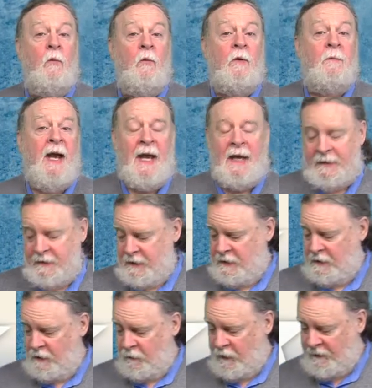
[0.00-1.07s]
We're back.
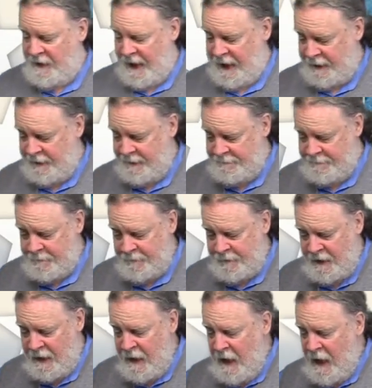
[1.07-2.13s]
We're back.
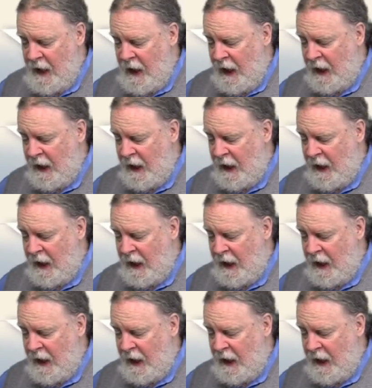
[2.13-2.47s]
Uh,